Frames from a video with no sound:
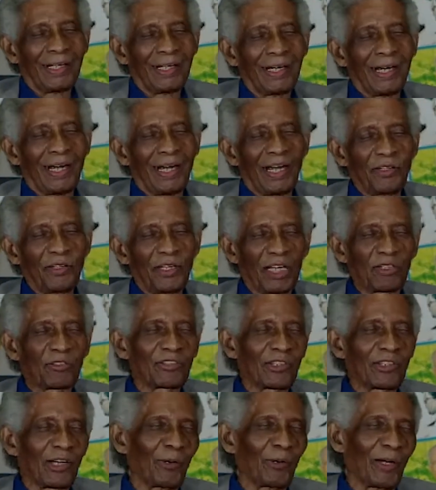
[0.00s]
and that's
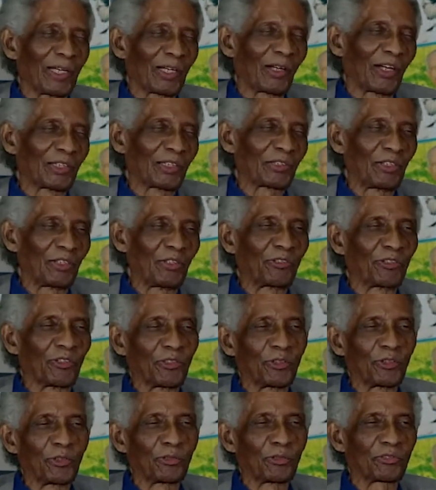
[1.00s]
how I got
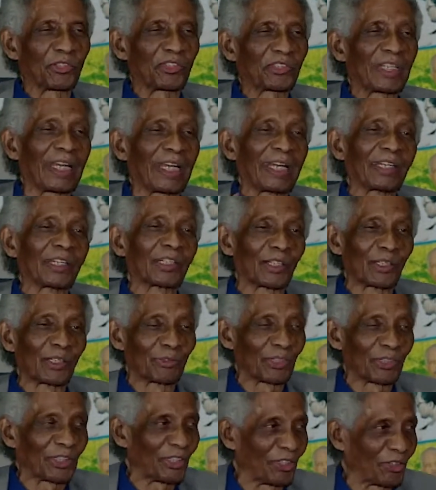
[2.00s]
introduced to technical
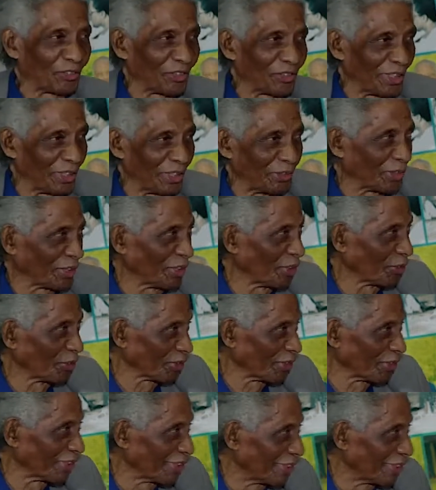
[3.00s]
vocational education